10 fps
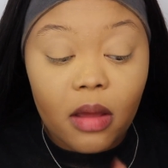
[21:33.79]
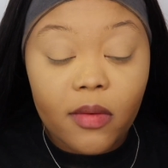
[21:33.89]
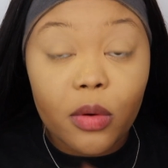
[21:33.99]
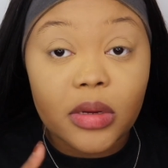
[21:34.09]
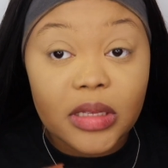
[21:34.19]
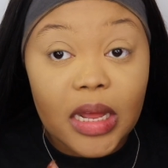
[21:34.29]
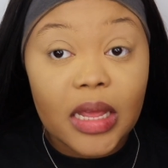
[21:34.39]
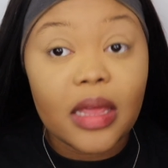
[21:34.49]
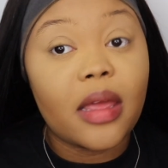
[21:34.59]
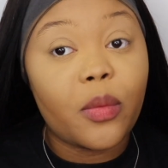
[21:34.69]
of course,
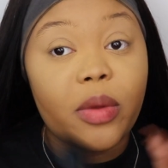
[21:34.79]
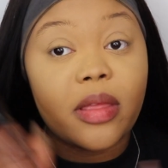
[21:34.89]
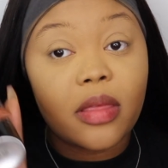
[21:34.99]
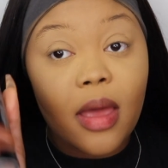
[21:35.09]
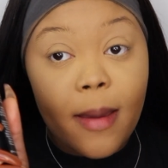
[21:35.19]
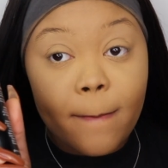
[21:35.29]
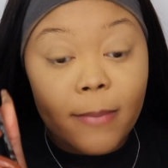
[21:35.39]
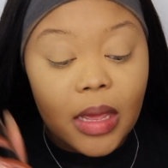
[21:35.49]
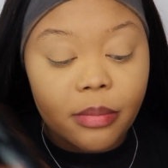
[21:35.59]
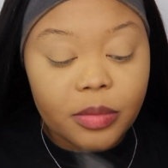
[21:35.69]
setting it with
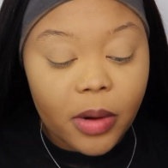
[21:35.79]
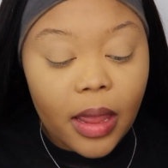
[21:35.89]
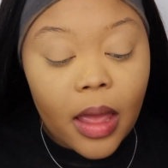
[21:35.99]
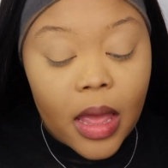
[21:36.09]
makeup spray.